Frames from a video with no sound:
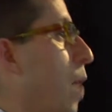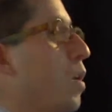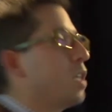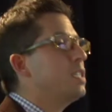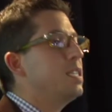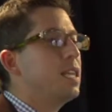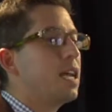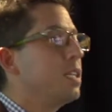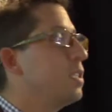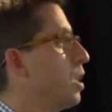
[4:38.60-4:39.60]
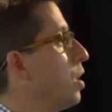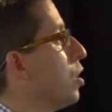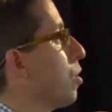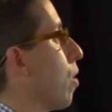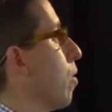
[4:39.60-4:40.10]
and we're going to see that continue
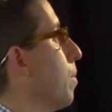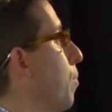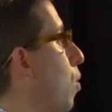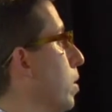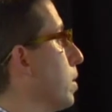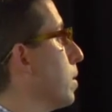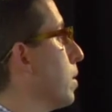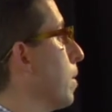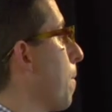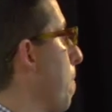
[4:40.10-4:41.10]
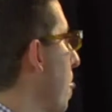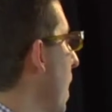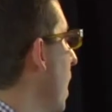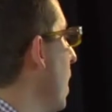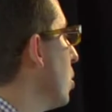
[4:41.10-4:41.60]
to grow in importance.
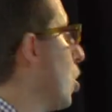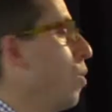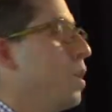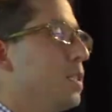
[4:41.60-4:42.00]
So